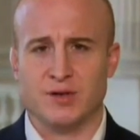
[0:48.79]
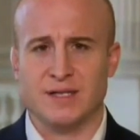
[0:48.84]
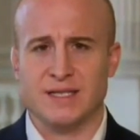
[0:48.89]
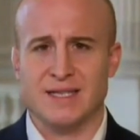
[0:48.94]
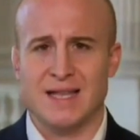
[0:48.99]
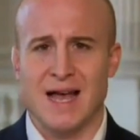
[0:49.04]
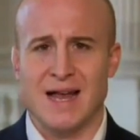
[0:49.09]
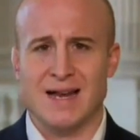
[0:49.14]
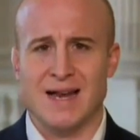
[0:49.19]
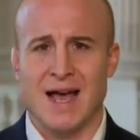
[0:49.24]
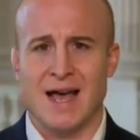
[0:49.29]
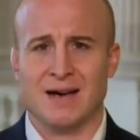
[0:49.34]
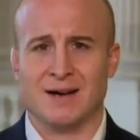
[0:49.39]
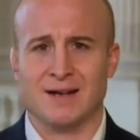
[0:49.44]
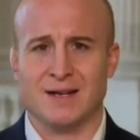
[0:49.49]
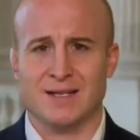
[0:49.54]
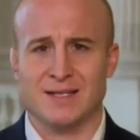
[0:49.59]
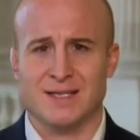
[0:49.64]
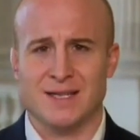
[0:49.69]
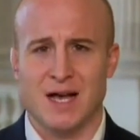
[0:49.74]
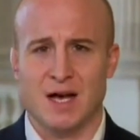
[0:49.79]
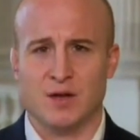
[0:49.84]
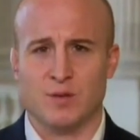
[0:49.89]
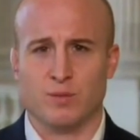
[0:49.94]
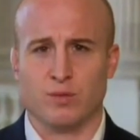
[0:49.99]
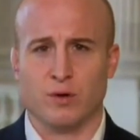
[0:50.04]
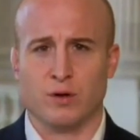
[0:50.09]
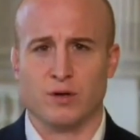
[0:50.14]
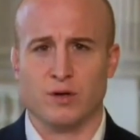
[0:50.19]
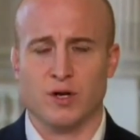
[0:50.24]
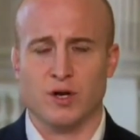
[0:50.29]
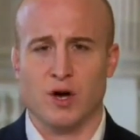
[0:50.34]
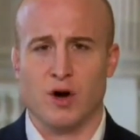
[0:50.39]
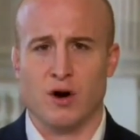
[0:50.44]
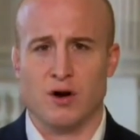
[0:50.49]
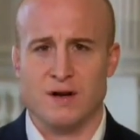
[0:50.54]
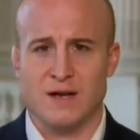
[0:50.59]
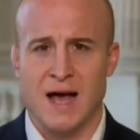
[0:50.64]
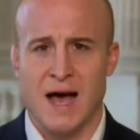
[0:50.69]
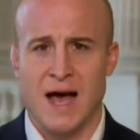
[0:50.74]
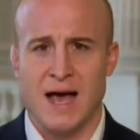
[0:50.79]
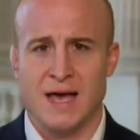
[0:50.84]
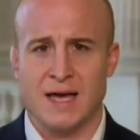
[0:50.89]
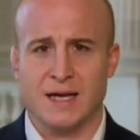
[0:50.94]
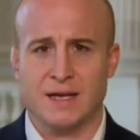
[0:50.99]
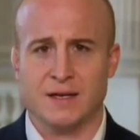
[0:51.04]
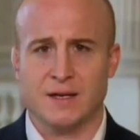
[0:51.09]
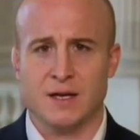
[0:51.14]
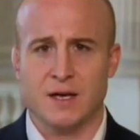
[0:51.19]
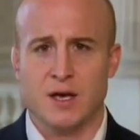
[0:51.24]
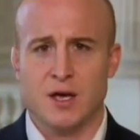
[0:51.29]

Staten Island and South Brooklyn, are dying.